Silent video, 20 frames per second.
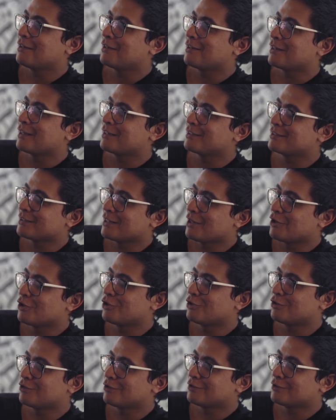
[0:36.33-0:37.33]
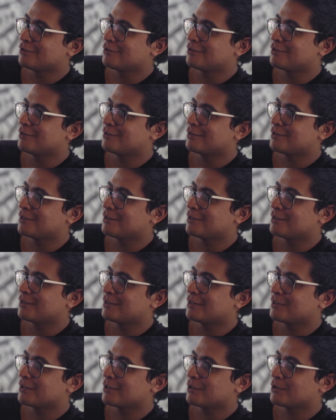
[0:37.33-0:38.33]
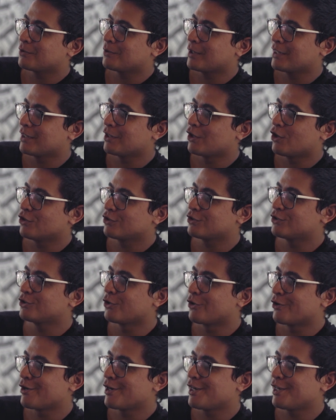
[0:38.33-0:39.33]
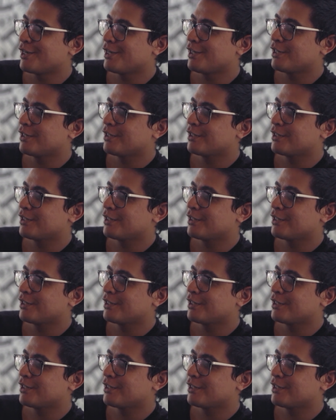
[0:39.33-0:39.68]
Like, it's now quite a long story.